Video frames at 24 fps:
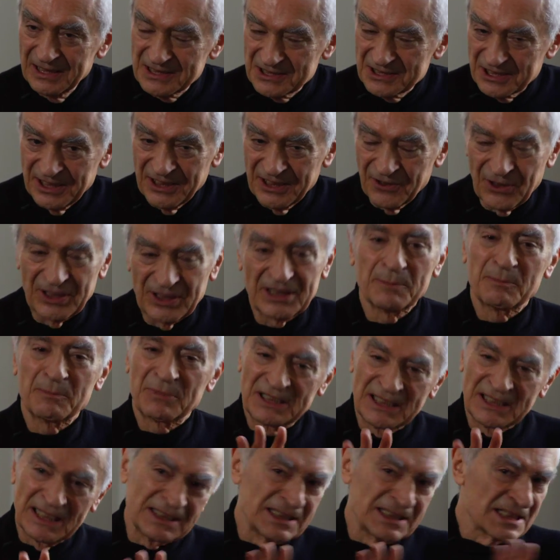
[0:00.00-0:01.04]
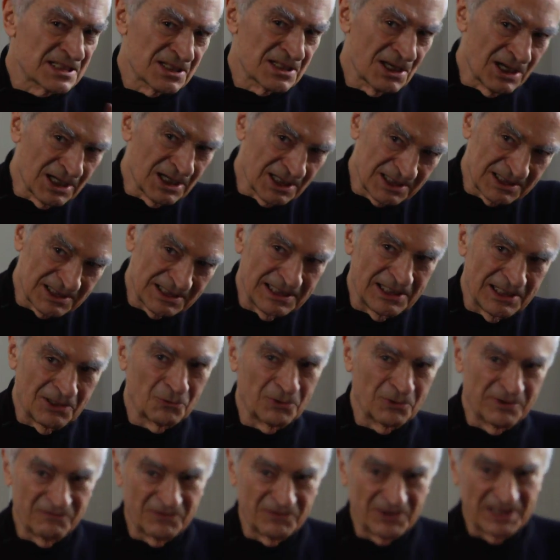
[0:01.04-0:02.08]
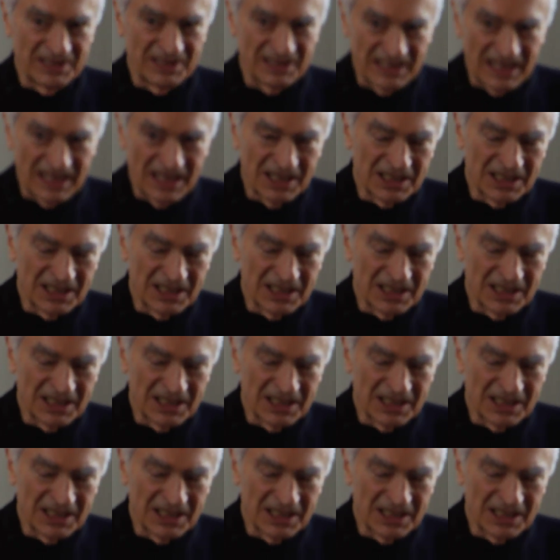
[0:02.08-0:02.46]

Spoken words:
generated. But that is art, however.